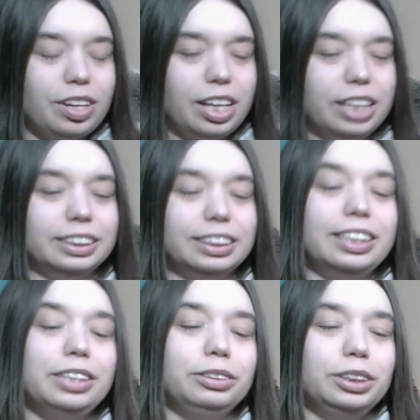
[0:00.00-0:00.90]
as
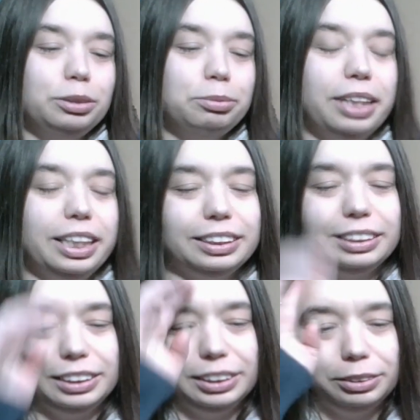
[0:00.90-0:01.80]
YouTube likes
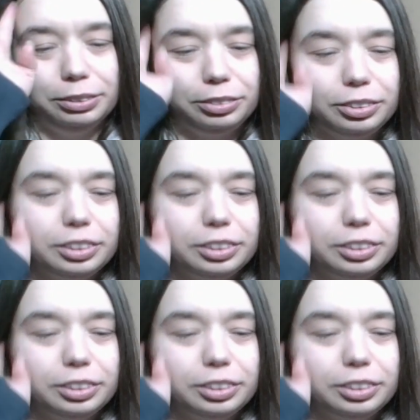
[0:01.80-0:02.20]
to